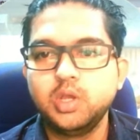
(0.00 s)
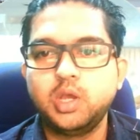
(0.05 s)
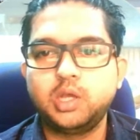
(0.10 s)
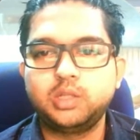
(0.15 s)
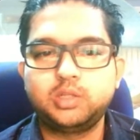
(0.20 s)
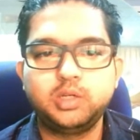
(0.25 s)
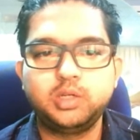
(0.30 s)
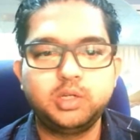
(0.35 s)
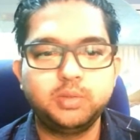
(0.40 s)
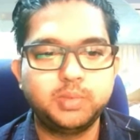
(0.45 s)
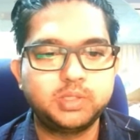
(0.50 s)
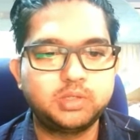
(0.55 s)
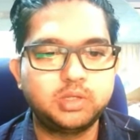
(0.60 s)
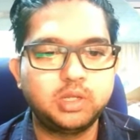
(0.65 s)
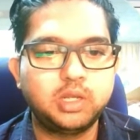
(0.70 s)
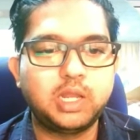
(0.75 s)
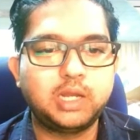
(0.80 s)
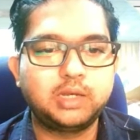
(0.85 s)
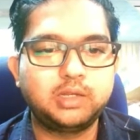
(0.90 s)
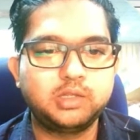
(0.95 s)
three-dimensional
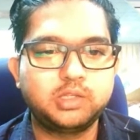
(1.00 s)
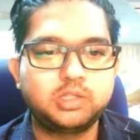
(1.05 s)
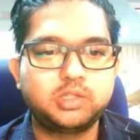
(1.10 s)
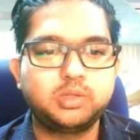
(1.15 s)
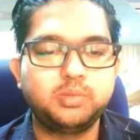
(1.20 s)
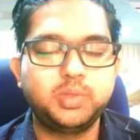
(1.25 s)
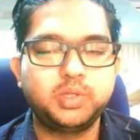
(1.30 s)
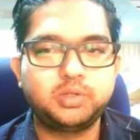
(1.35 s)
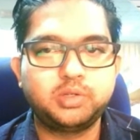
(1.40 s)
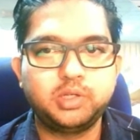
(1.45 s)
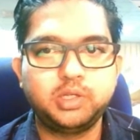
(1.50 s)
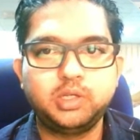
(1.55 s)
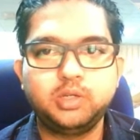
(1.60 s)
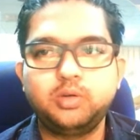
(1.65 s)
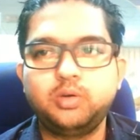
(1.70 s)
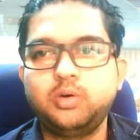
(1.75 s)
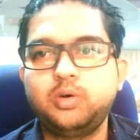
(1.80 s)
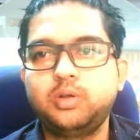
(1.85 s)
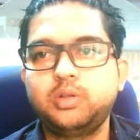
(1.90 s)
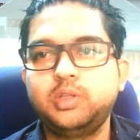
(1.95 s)
lattice symmetry
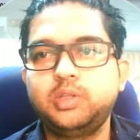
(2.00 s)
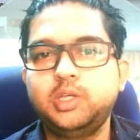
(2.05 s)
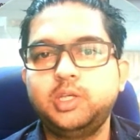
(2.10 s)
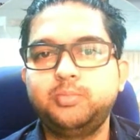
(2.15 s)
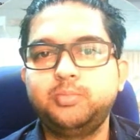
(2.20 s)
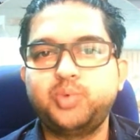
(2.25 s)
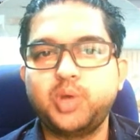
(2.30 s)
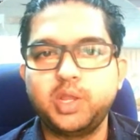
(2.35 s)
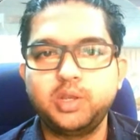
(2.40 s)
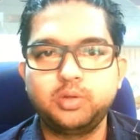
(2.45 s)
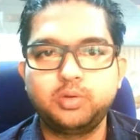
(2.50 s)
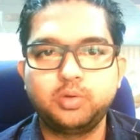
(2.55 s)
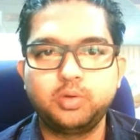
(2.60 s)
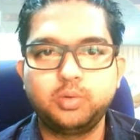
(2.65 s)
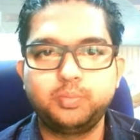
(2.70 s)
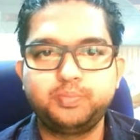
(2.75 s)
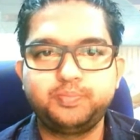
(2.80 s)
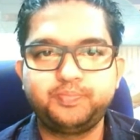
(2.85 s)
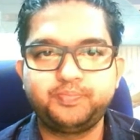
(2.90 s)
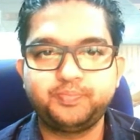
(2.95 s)
or the point
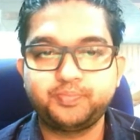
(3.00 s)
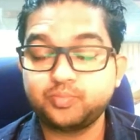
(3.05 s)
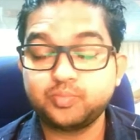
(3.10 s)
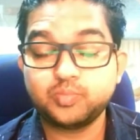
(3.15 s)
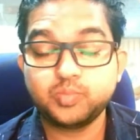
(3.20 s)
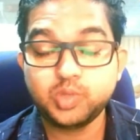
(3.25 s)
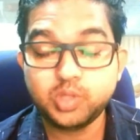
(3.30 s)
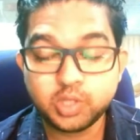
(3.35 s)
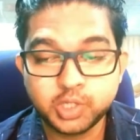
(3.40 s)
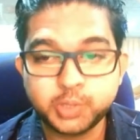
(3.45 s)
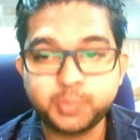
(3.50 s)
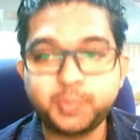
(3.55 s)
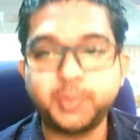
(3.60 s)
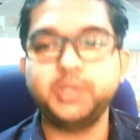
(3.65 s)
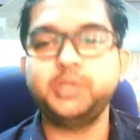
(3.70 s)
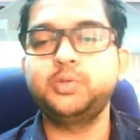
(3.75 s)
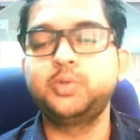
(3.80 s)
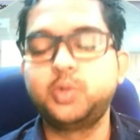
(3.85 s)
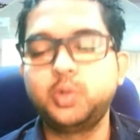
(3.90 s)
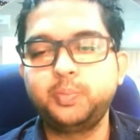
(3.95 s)
group,
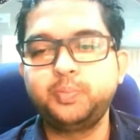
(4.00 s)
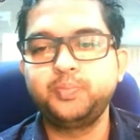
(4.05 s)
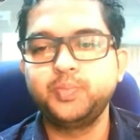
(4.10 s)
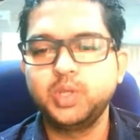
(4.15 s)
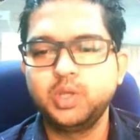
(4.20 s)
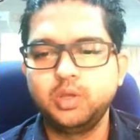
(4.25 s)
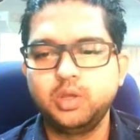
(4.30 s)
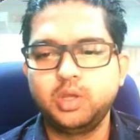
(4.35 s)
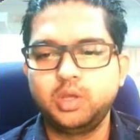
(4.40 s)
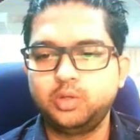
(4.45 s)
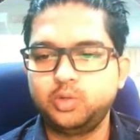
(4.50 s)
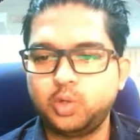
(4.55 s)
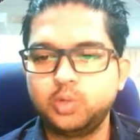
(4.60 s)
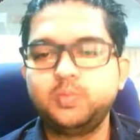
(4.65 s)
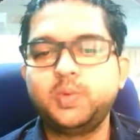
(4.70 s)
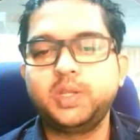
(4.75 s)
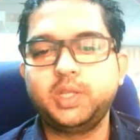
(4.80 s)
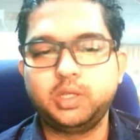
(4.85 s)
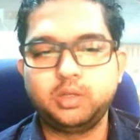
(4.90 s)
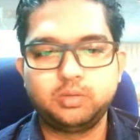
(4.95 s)
space group, don't
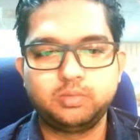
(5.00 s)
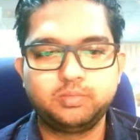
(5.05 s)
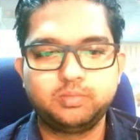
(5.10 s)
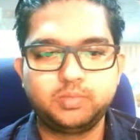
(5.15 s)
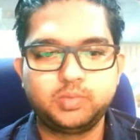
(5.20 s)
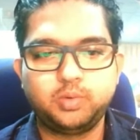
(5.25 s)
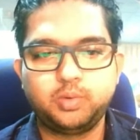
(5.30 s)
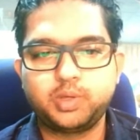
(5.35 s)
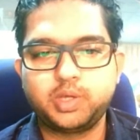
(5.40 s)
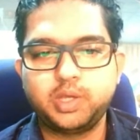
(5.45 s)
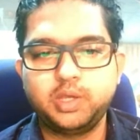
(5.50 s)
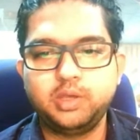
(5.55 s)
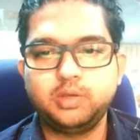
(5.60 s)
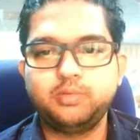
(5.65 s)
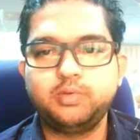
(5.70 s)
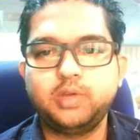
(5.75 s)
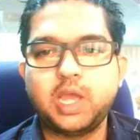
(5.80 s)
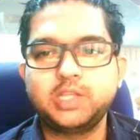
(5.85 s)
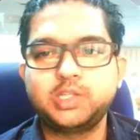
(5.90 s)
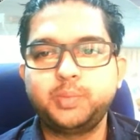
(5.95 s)
worry. Okay,
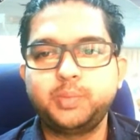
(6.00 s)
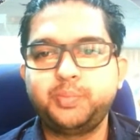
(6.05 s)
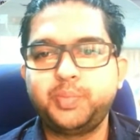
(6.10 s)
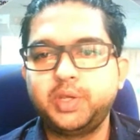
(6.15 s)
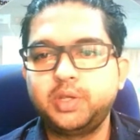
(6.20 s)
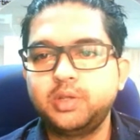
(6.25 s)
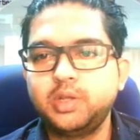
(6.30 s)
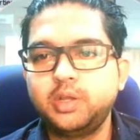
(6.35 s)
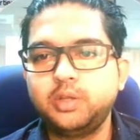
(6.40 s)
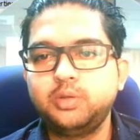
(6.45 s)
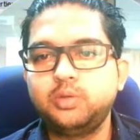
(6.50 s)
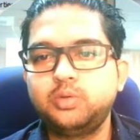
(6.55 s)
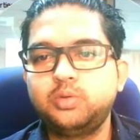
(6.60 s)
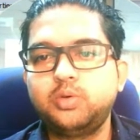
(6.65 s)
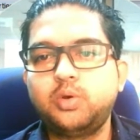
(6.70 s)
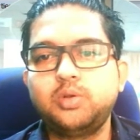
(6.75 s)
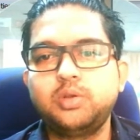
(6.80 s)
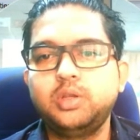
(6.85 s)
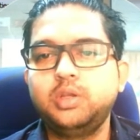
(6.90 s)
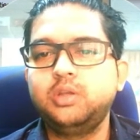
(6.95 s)
as a beginner you
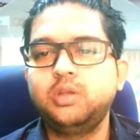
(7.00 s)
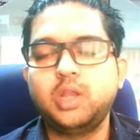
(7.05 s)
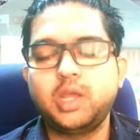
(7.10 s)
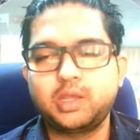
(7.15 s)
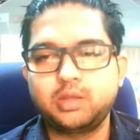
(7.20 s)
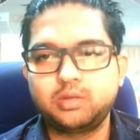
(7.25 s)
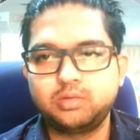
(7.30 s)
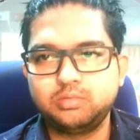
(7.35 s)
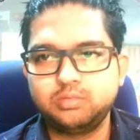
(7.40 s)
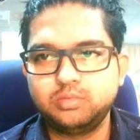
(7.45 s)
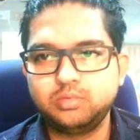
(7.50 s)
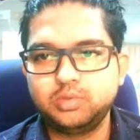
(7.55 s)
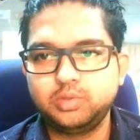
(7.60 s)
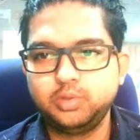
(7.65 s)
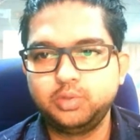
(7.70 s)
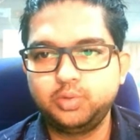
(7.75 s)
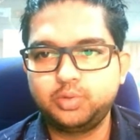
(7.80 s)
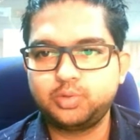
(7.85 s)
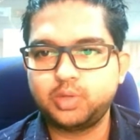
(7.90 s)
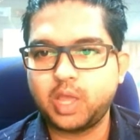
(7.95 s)
don't like,
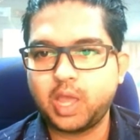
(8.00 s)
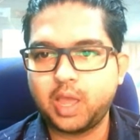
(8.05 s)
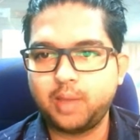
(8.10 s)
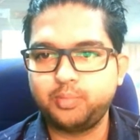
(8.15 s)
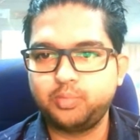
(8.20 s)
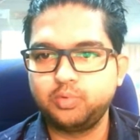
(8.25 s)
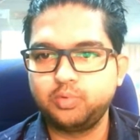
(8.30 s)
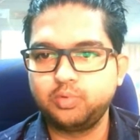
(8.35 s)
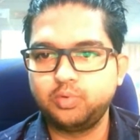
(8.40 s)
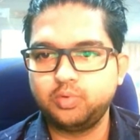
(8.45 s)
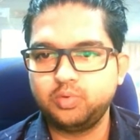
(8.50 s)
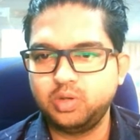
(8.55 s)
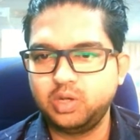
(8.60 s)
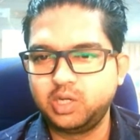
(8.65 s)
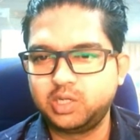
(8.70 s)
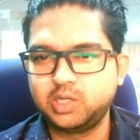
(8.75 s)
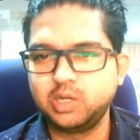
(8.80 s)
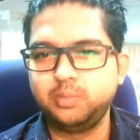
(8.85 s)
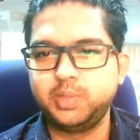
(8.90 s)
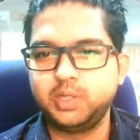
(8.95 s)
you have to know a
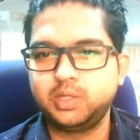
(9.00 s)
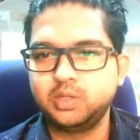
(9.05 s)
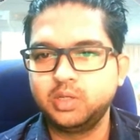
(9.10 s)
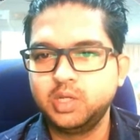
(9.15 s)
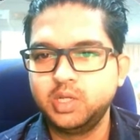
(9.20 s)
little bit,